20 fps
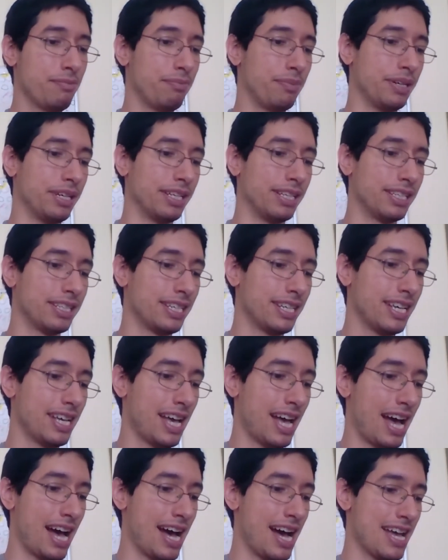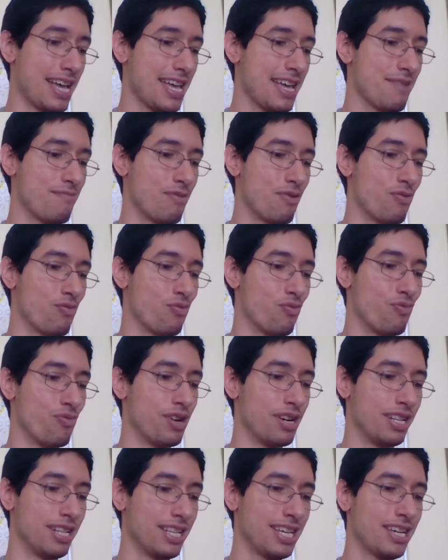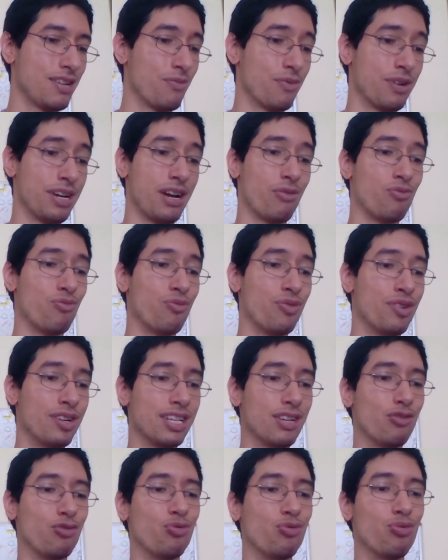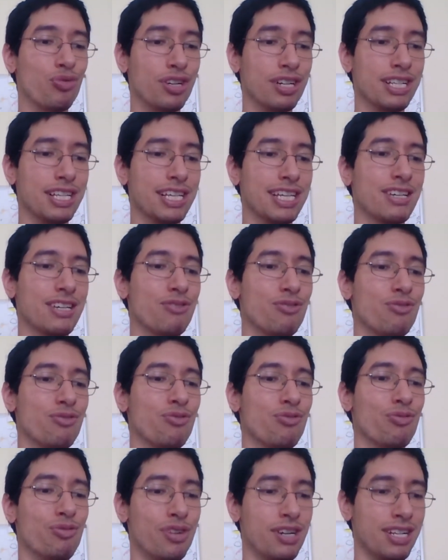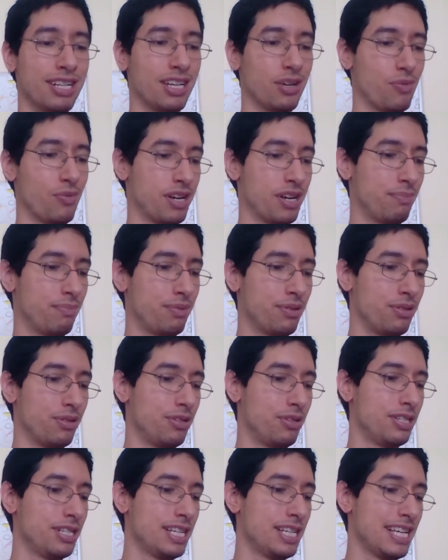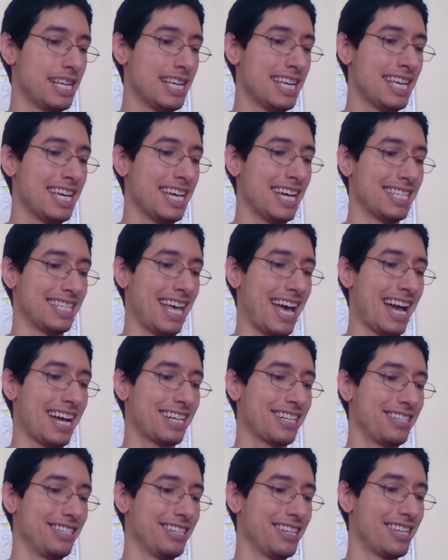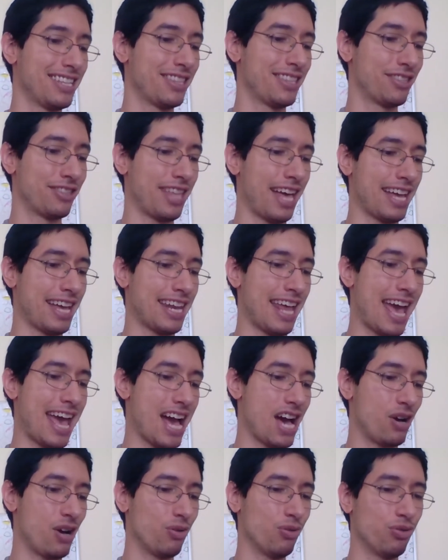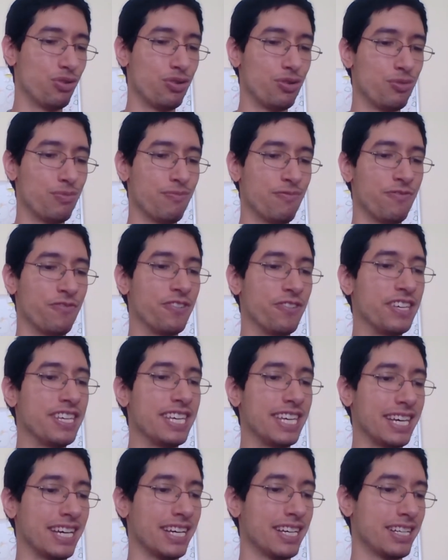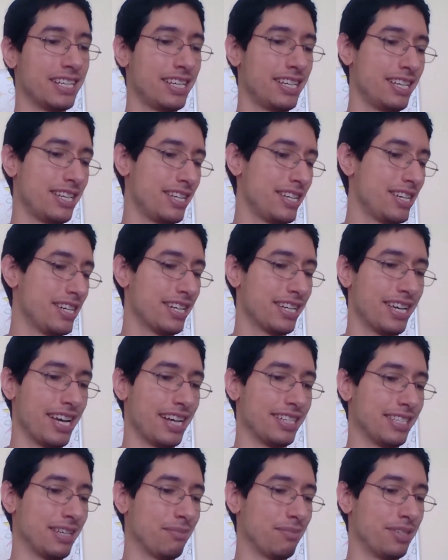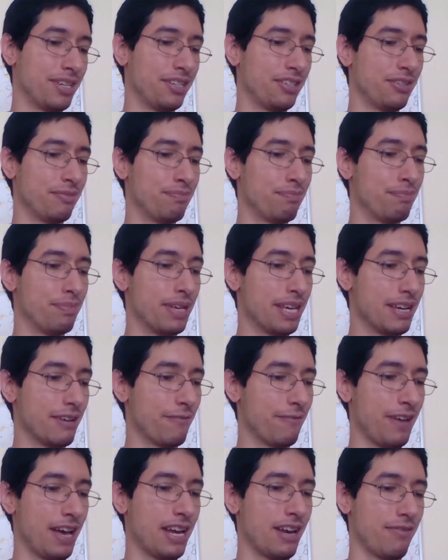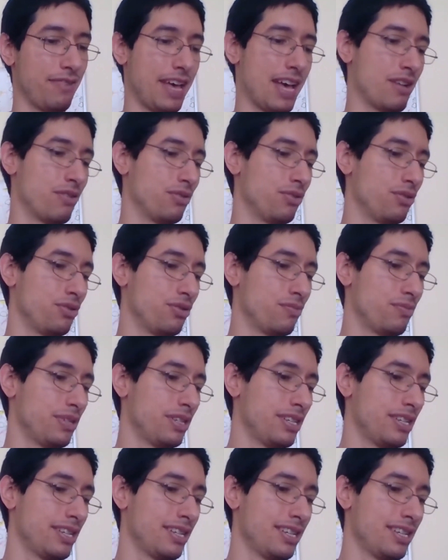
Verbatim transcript: But I am really what I really really really want to pull is actually that Houndoom V Guys, I'm such a big fan of Houndoom.